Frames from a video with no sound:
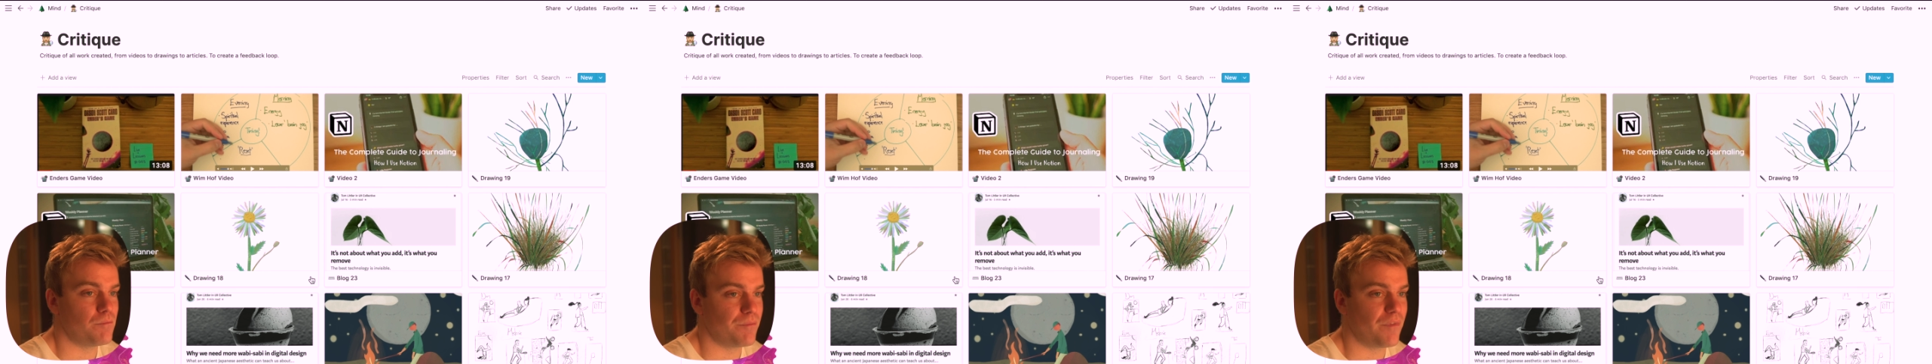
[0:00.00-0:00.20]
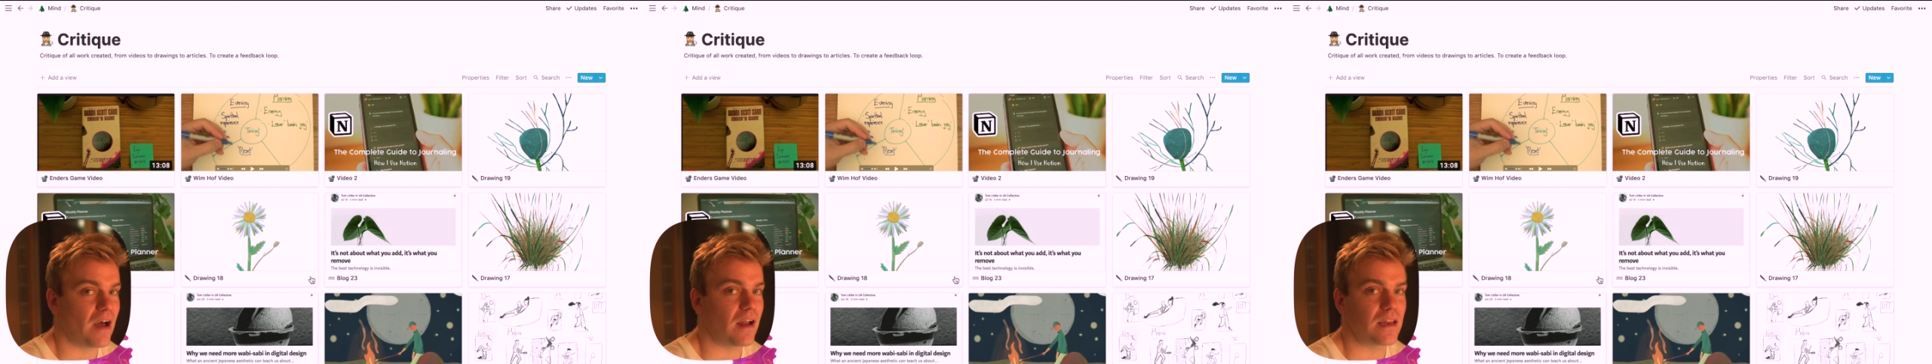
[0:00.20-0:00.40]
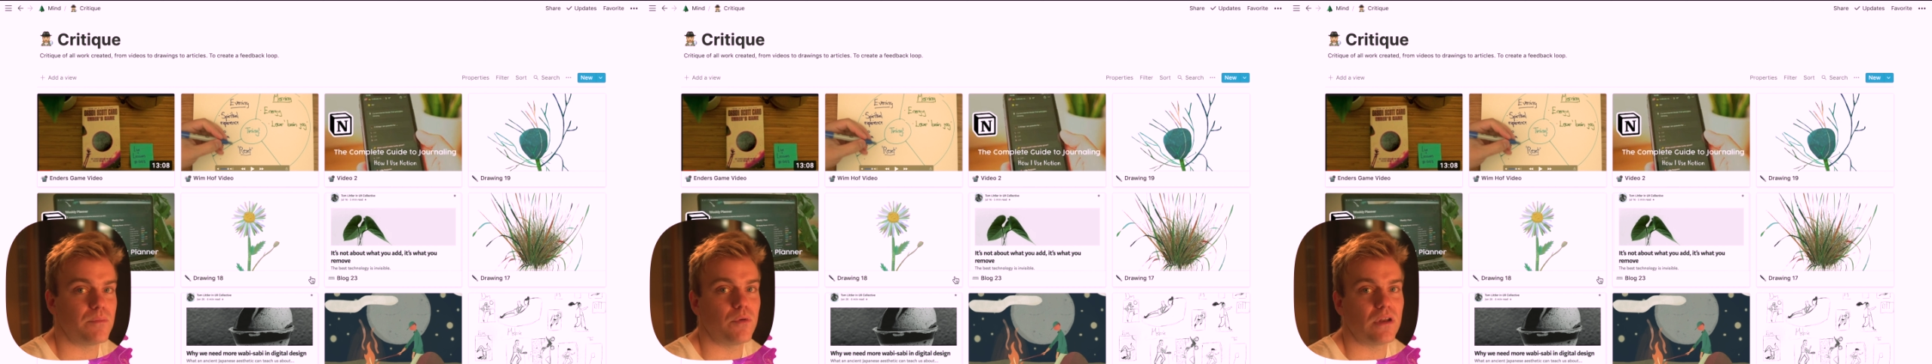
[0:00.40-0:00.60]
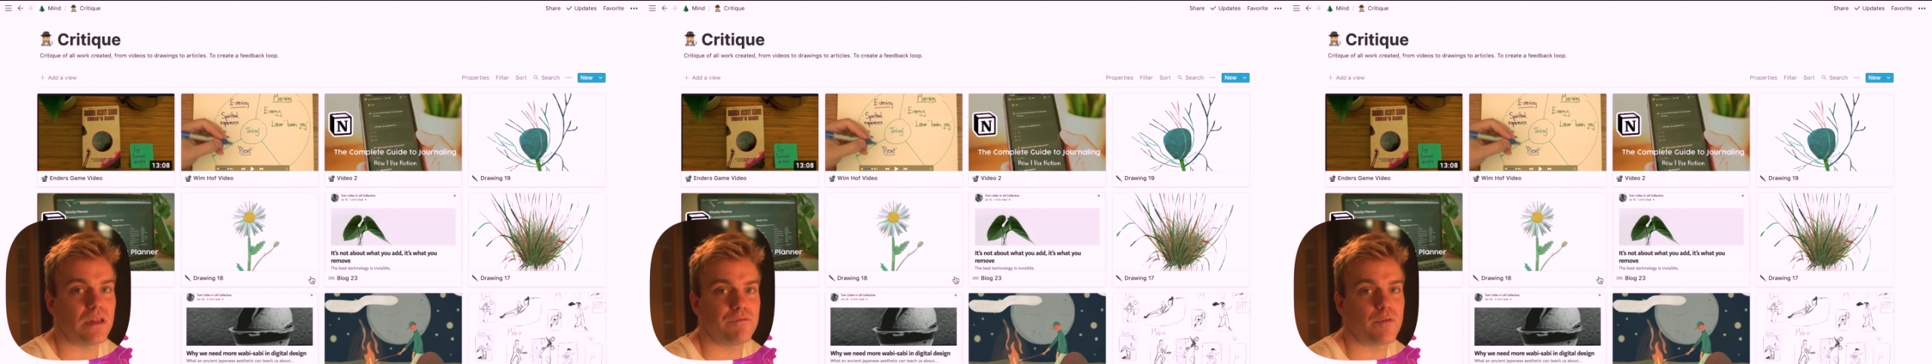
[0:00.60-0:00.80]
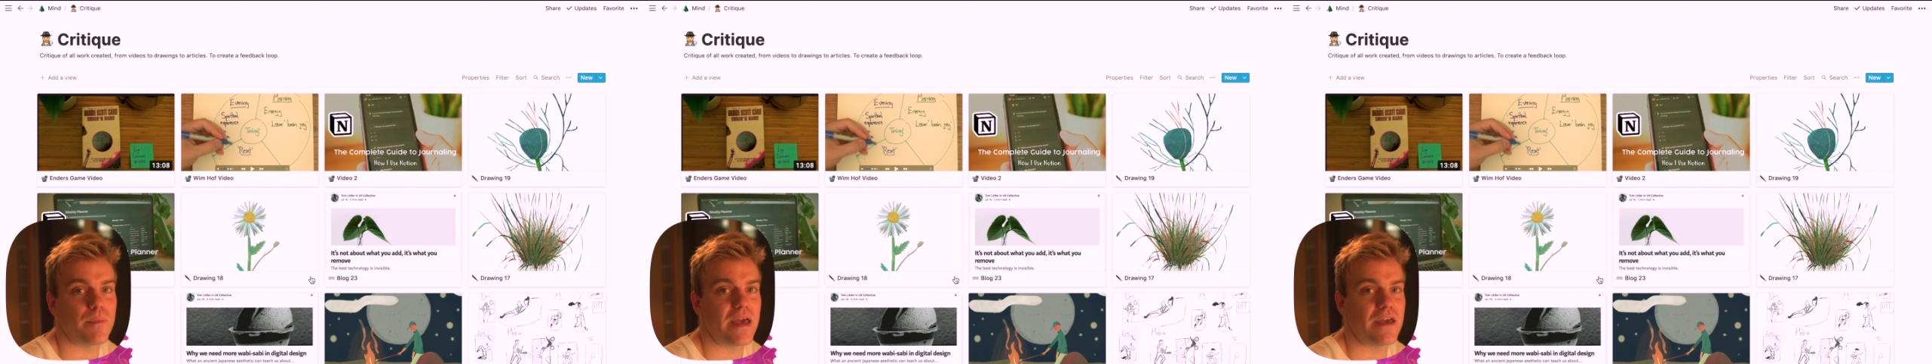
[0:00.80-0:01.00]
valuable
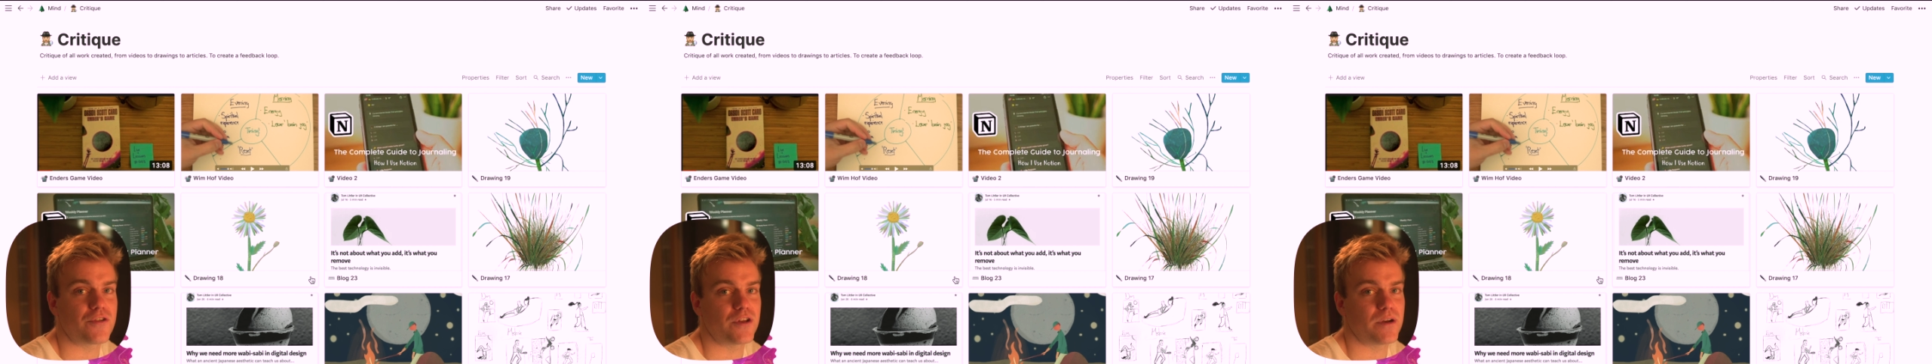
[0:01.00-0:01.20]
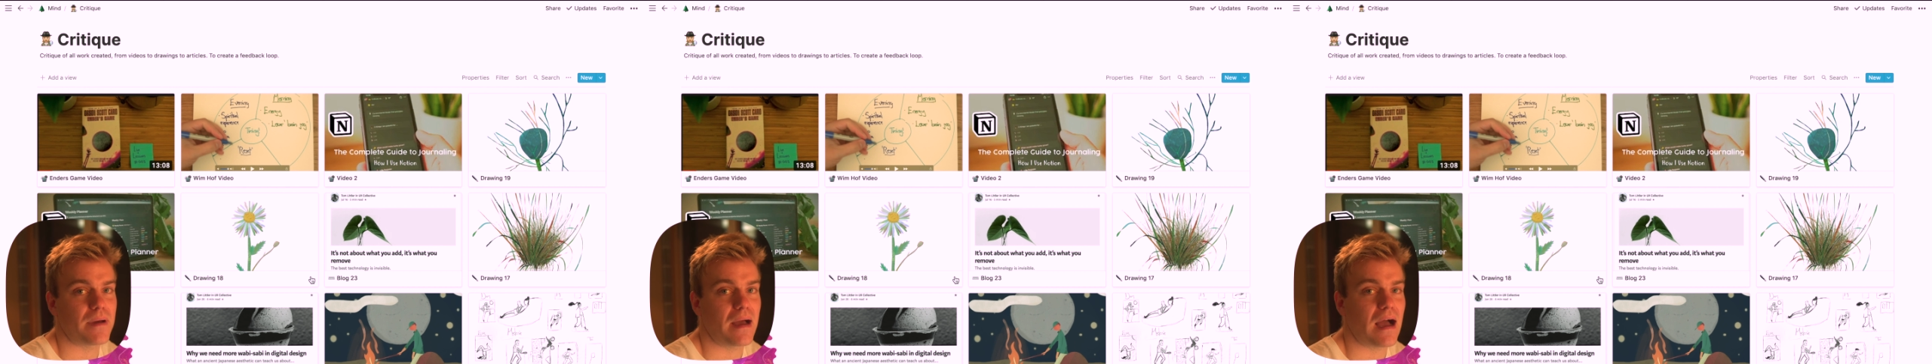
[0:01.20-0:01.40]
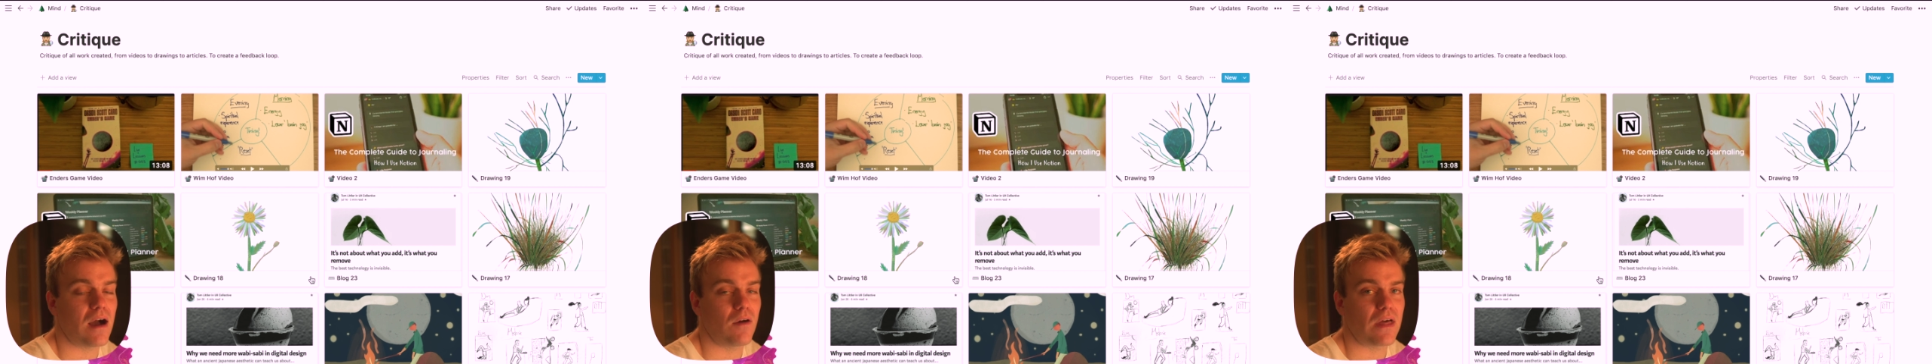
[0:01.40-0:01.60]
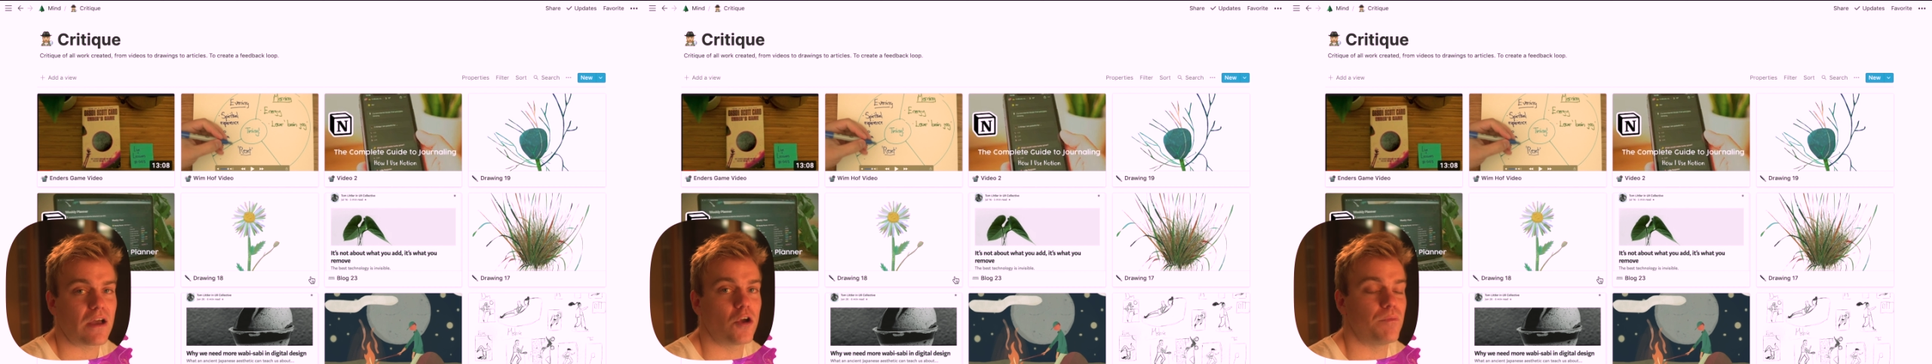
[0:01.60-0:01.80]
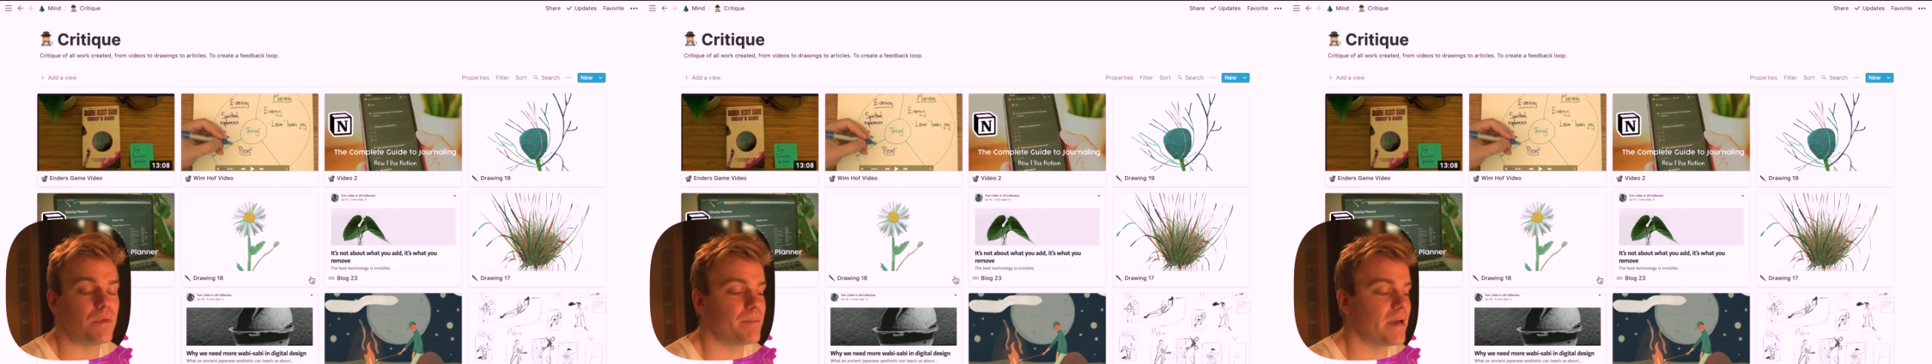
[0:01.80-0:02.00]
information about how
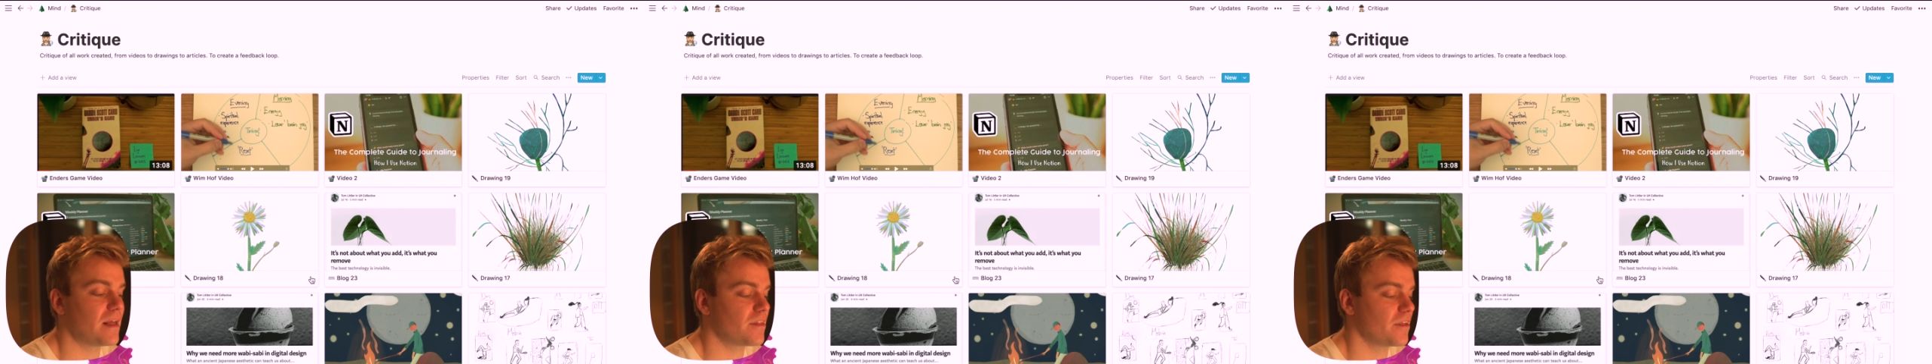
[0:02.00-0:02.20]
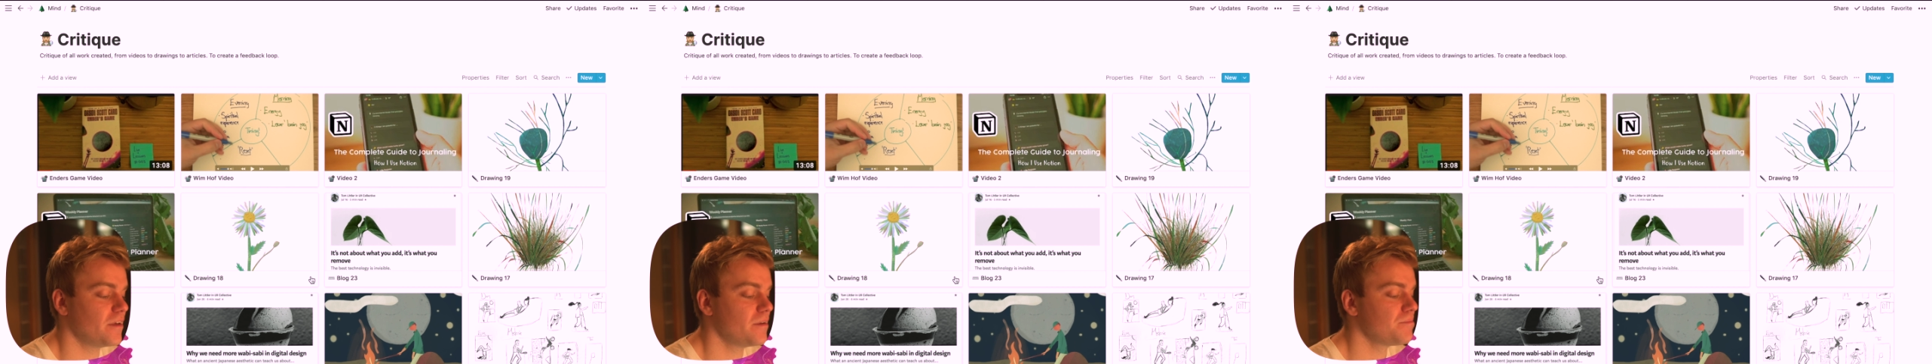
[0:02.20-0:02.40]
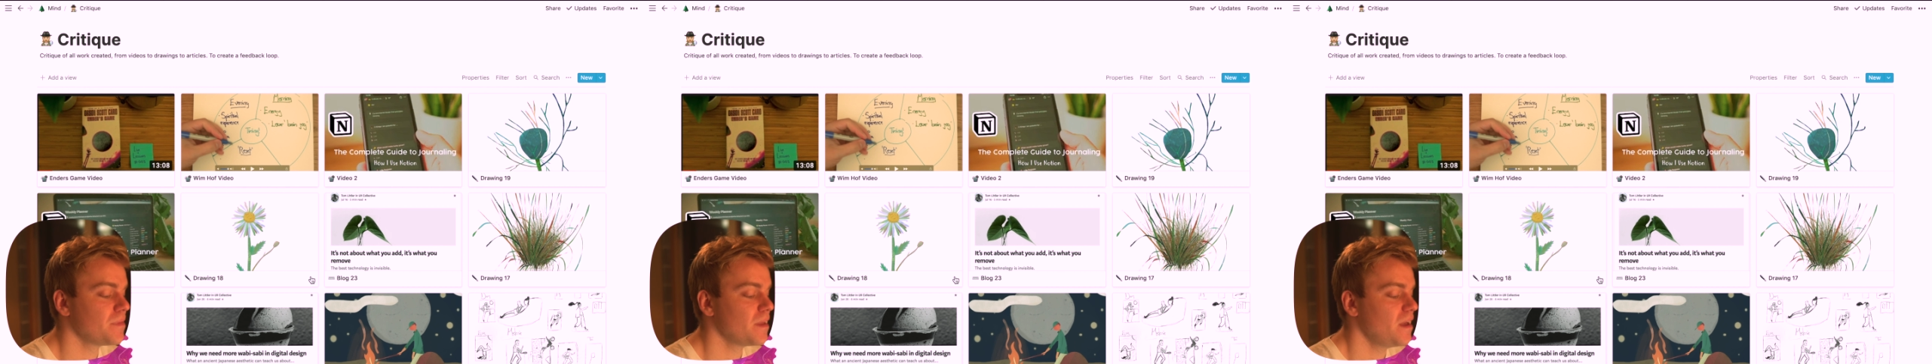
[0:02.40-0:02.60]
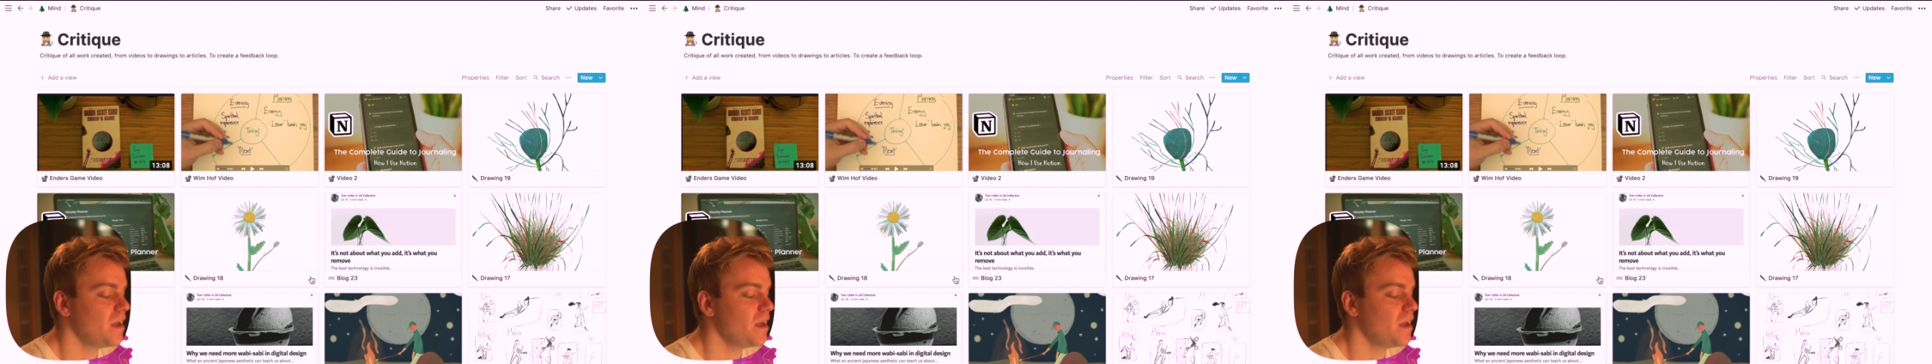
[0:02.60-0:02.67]
that could be better,